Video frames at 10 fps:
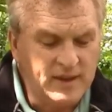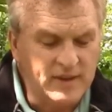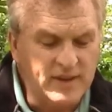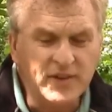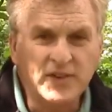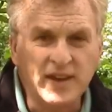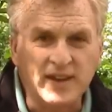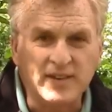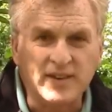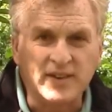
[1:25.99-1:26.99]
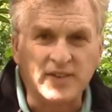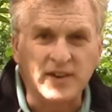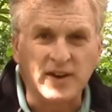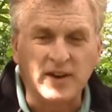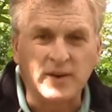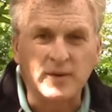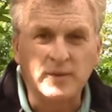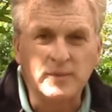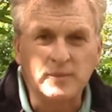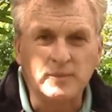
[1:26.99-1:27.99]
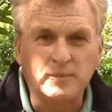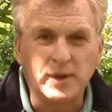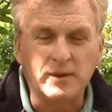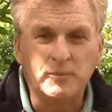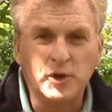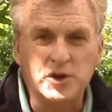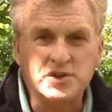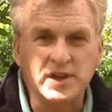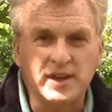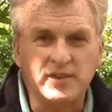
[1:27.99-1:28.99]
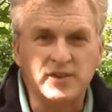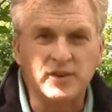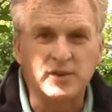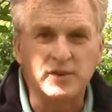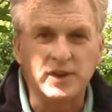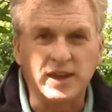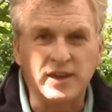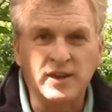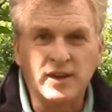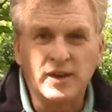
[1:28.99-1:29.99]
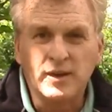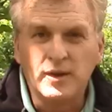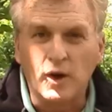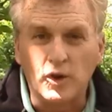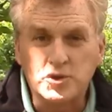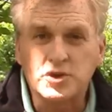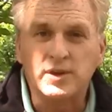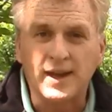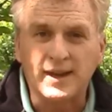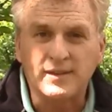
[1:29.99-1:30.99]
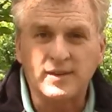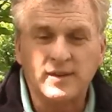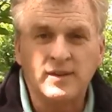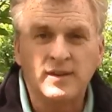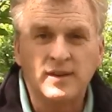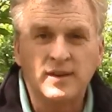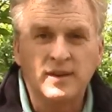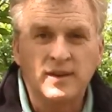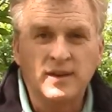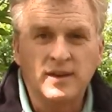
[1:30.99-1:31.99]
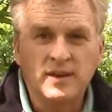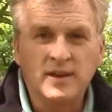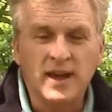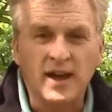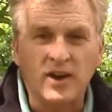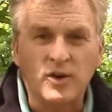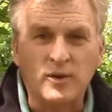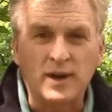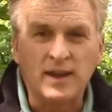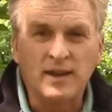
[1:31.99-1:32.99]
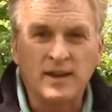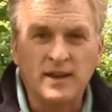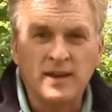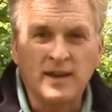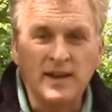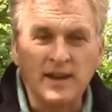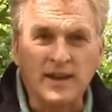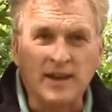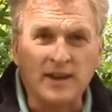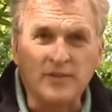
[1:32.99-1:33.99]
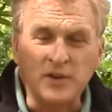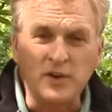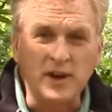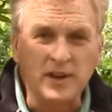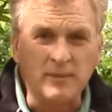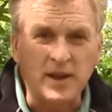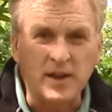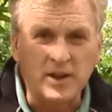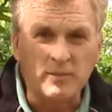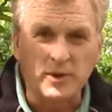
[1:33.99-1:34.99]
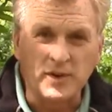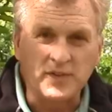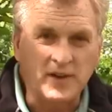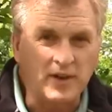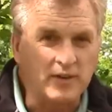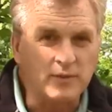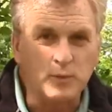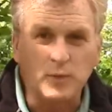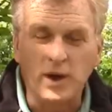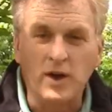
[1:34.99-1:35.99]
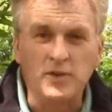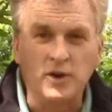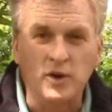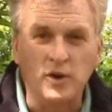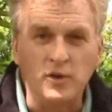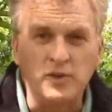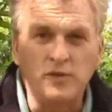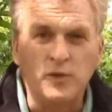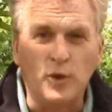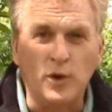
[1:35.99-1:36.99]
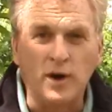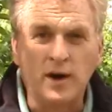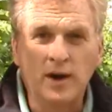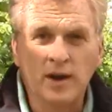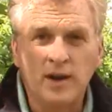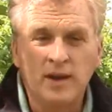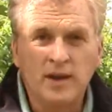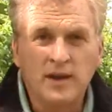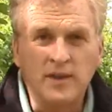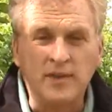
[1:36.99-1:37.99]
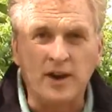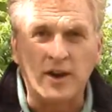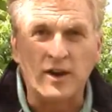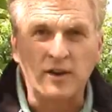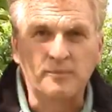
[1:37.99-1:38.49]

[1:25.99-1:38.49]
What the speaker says: This tent is their big push into the ultralight category, and if you know anything about Hillebergs, they're well known for their